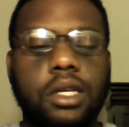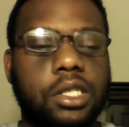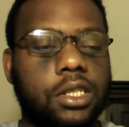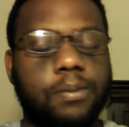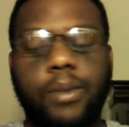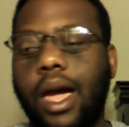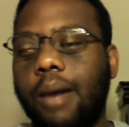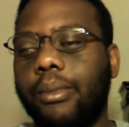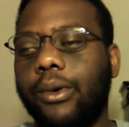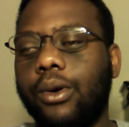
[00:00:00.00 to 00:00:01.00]
she's
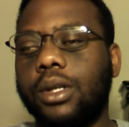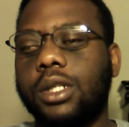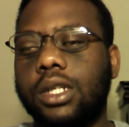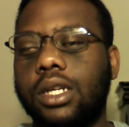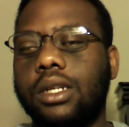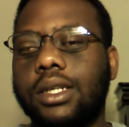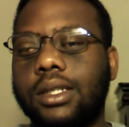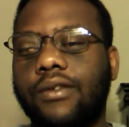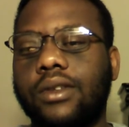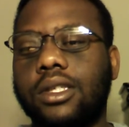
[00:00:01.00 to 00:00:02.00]
pampered she
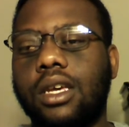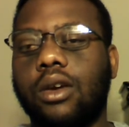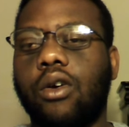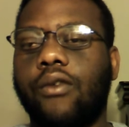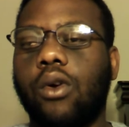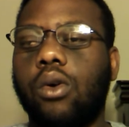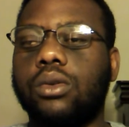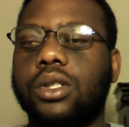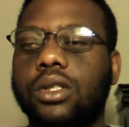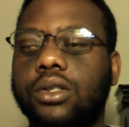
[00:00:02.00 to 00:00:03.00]
doesn't even take care of her
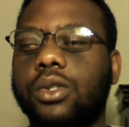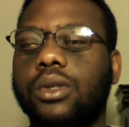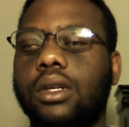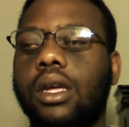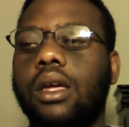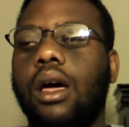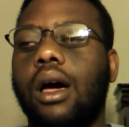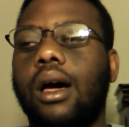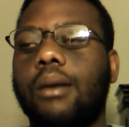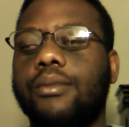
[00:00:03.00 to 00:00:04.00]
own children
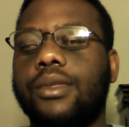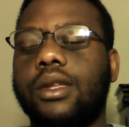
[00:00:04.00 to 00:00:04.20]
um,